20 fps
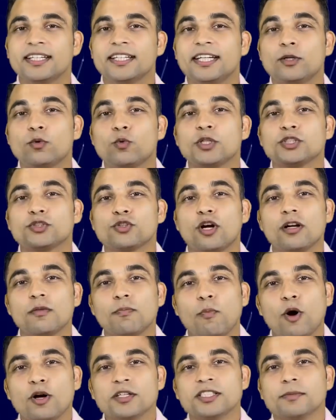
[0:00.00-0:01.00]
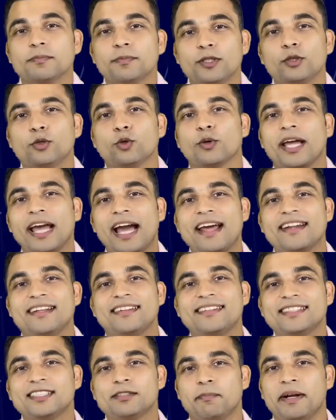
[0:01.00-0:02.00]
it was not possible to carry
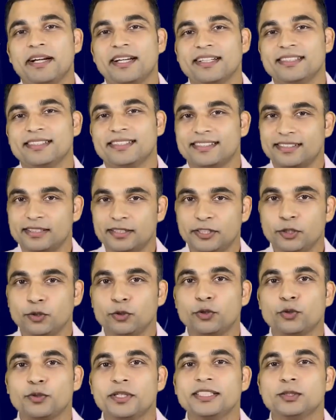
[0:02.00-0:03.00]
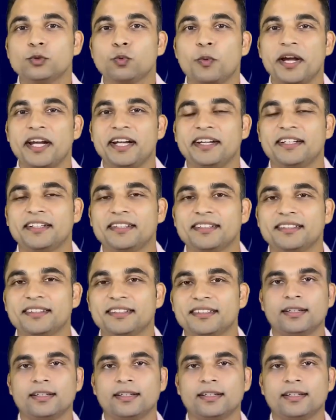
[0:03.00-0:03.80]
these metals due to its weight.